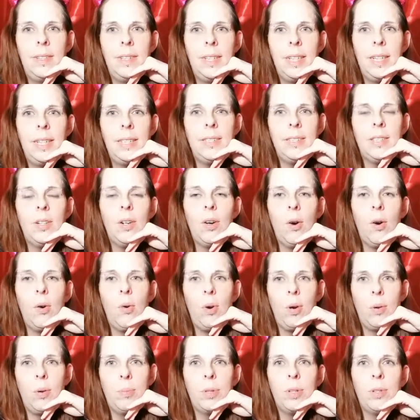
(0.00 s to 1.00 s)
It's an
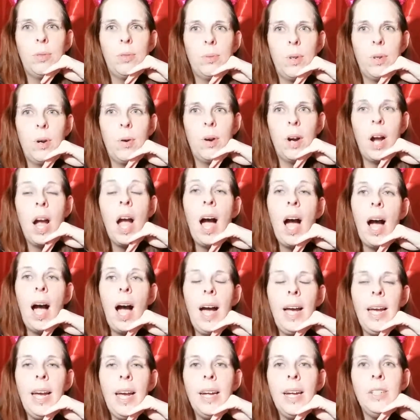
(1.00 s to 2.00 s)
orbital rower.
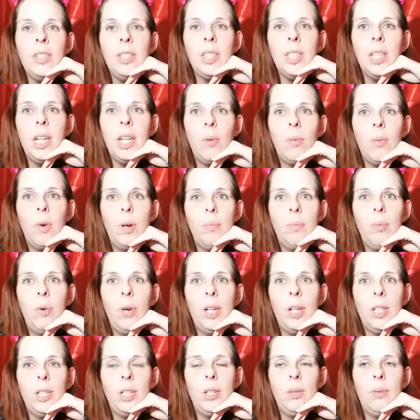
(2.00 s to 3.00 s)
I actually at one
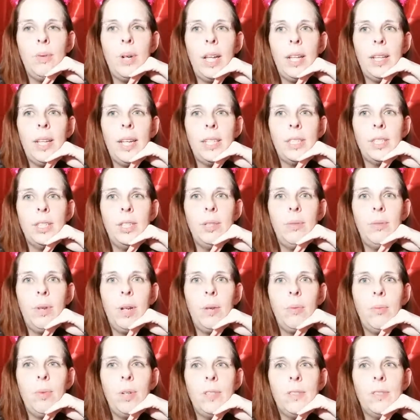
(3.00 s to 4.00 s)
point, you know what I liked
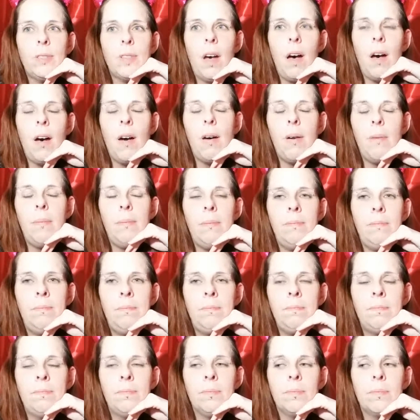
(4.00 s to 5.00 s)
doing was the
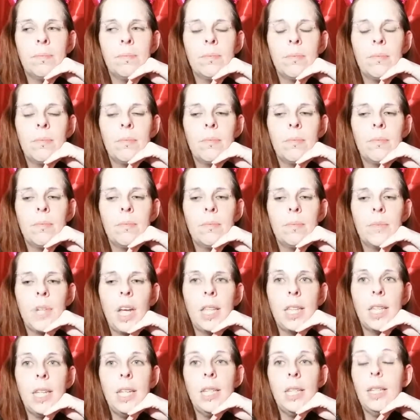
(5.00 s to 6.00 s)

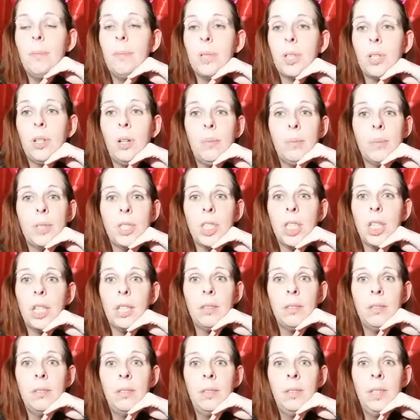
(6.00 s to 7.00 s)
elliptical
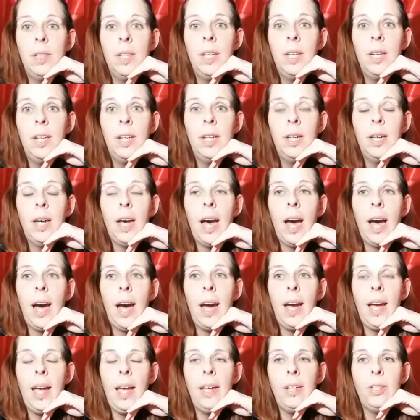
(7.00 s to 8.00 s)
machine.
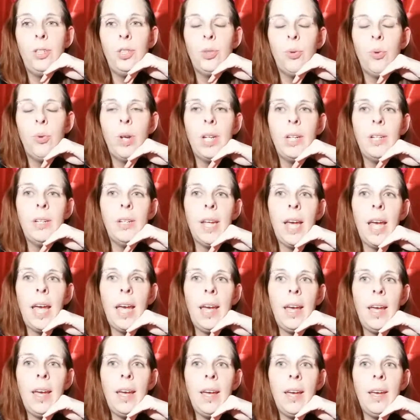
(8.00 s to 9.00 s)
I joined
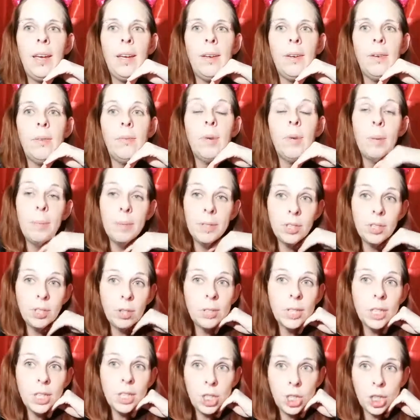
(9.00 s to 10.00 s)
a women's
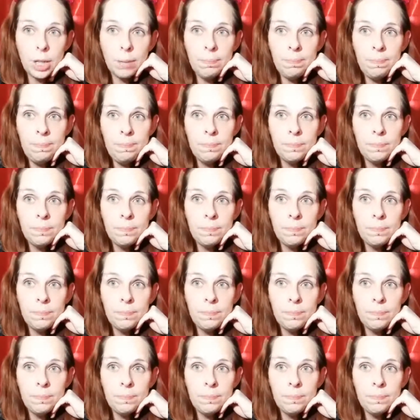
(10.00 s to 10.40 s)
only gym.